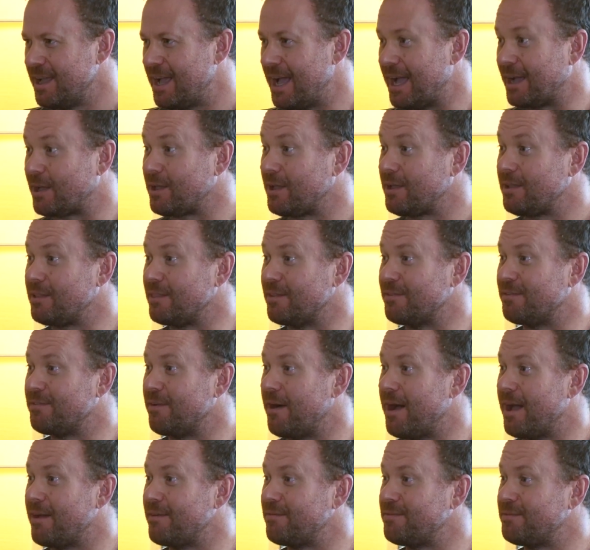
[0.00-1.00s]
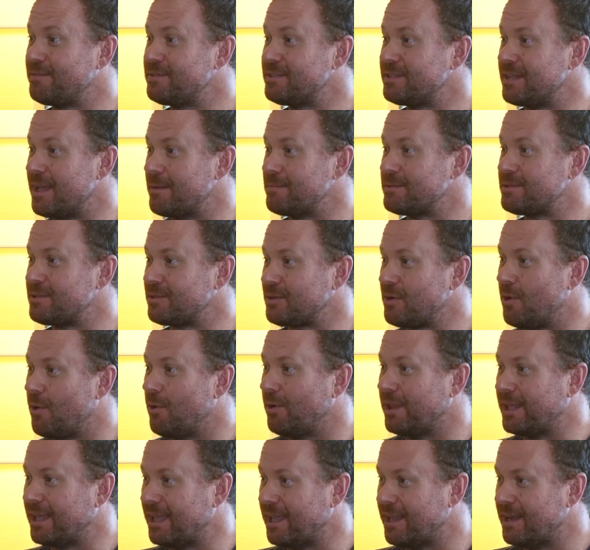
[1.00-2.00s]
uh, the five steps to
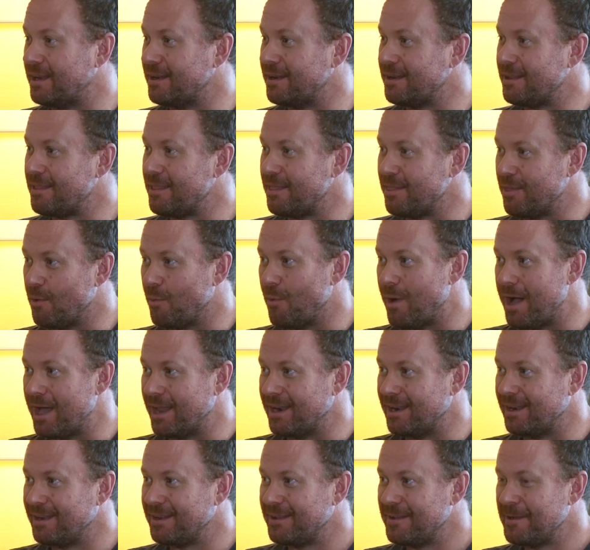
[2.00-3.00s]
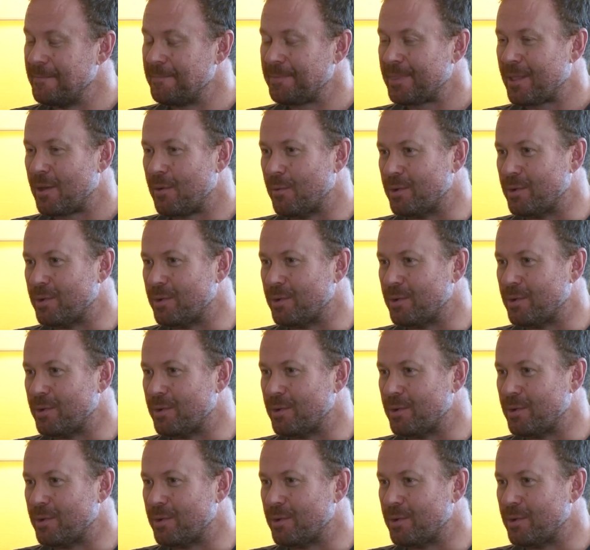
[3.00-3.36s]
calling in the one, mm-hmm.